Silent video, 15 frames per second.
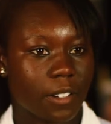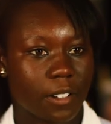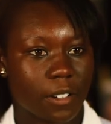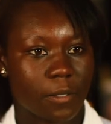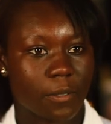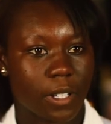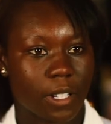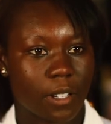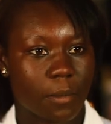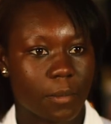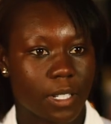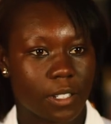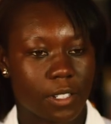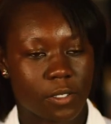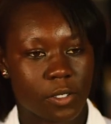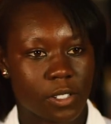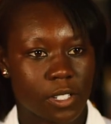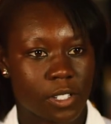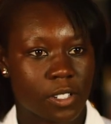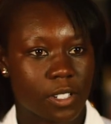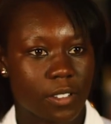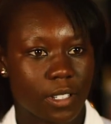and an environment and a
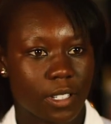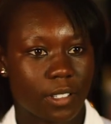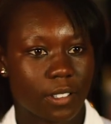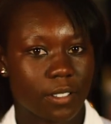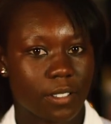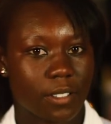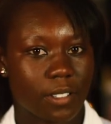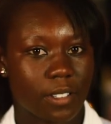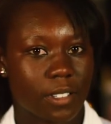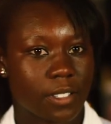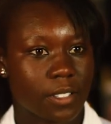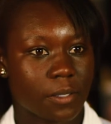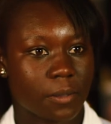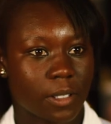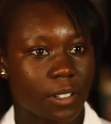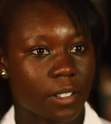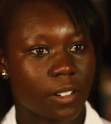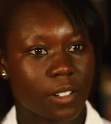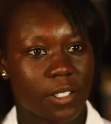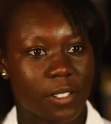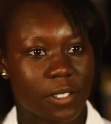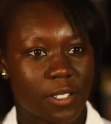tradition that it's really hard to